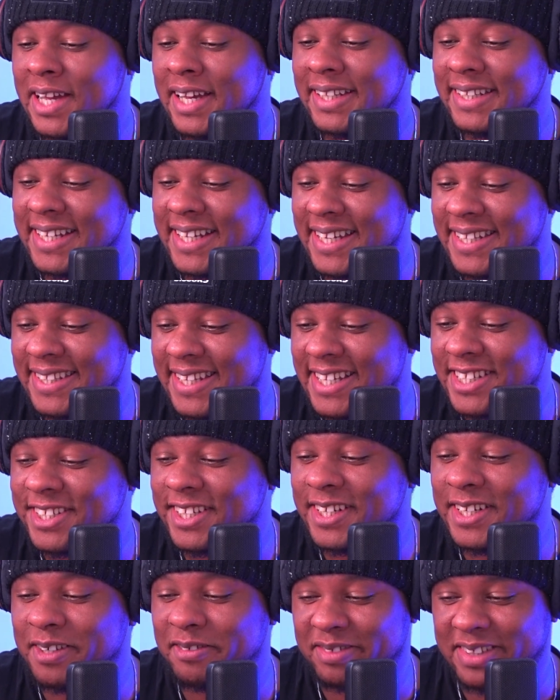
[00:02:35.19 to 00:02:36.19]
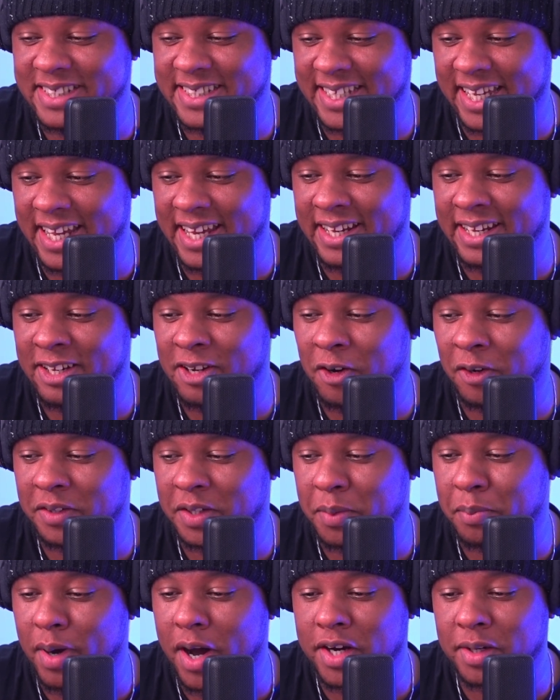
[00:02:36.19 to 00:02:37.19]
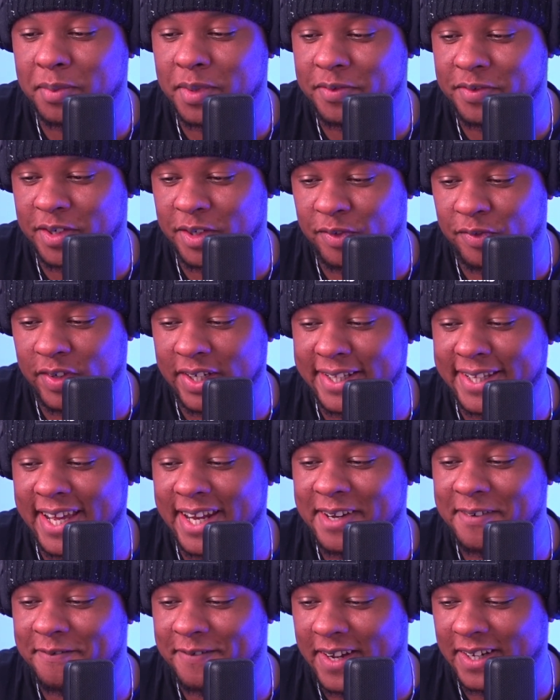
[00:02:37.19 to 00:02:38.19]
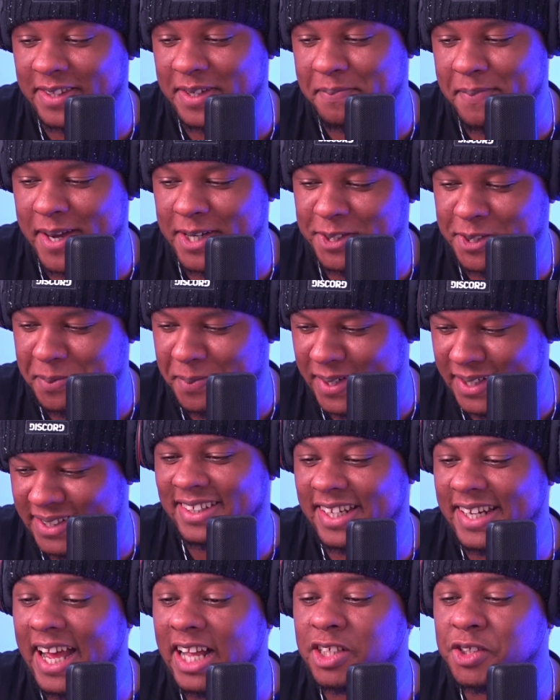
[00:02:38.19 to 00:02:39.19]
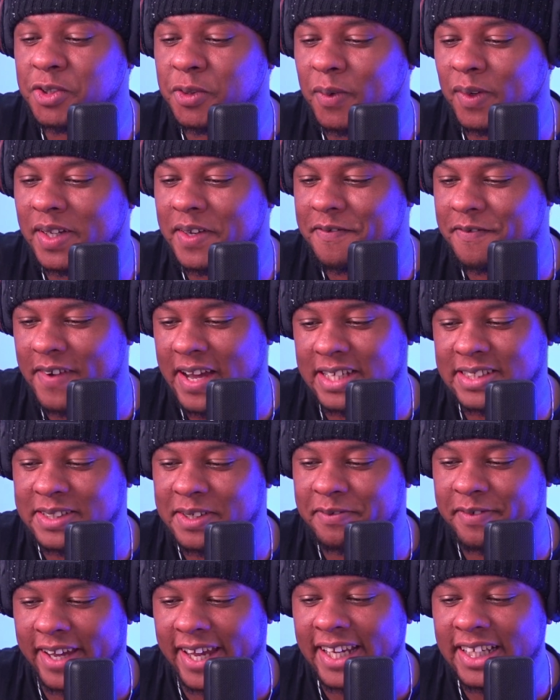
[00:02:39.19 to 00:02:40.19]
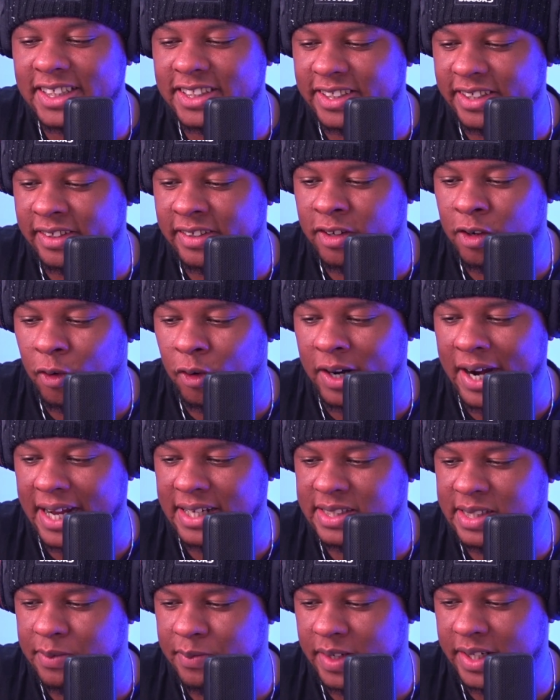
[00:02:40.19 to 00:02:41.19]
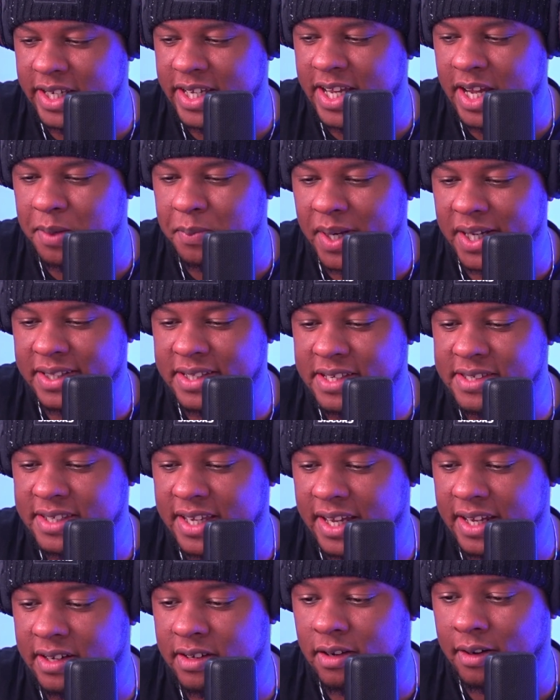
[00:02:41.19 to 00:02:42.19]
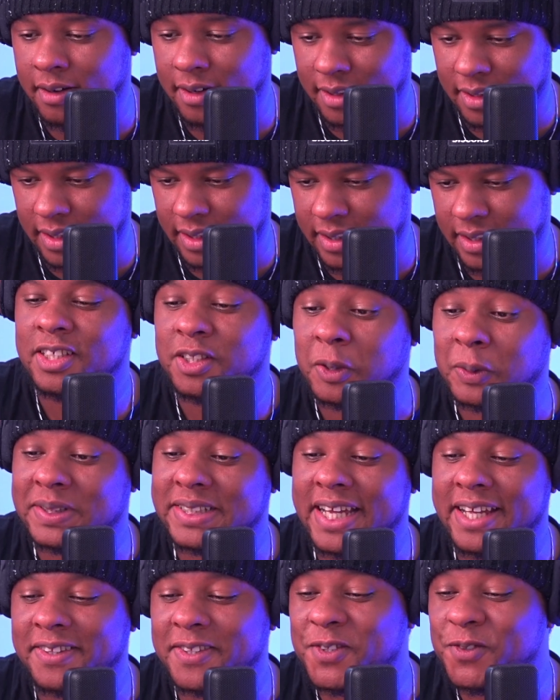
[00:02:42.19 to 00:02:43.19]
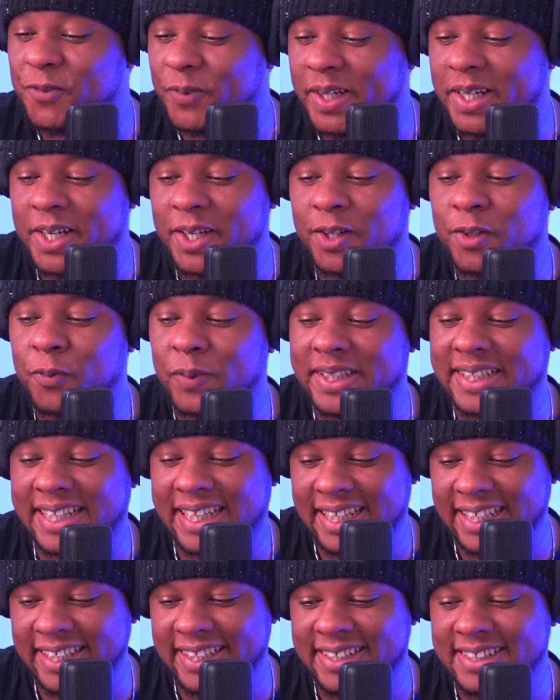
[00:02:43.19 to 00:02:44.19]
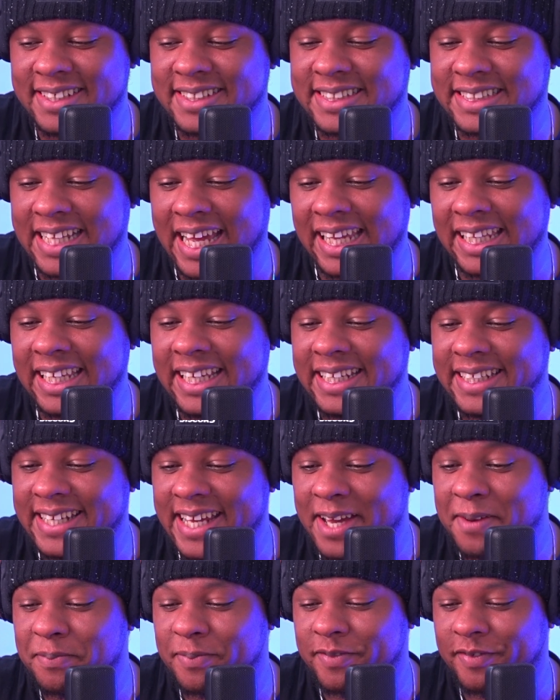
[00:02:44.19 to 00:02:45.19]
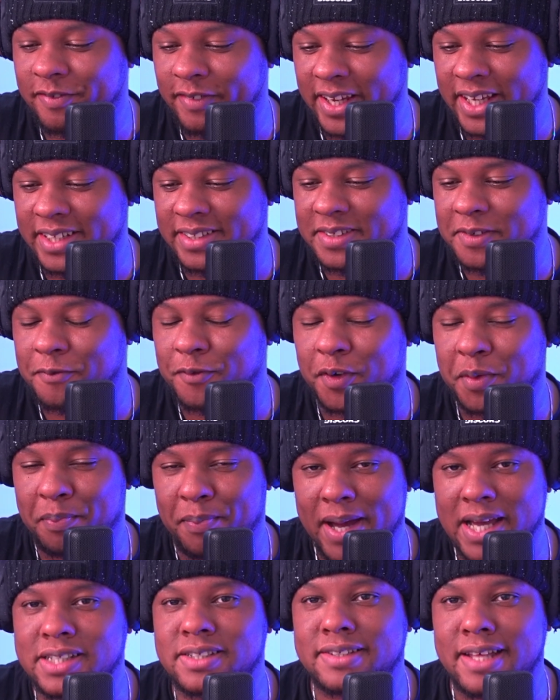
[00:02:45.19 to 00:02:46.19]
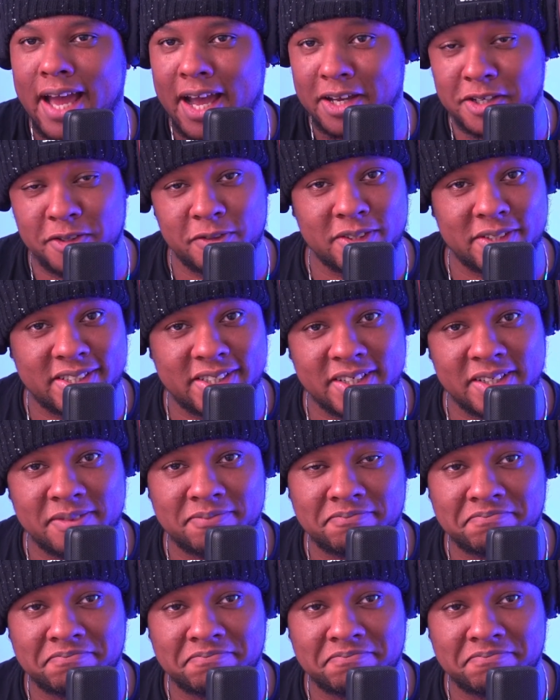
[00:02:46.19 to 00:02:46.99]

The condition of the skin on the bottom of your feet can affect the measurement. The natural effects of aging or activity can make the skin hard. So take the reading with clean, slightly damp feet for best accuracy.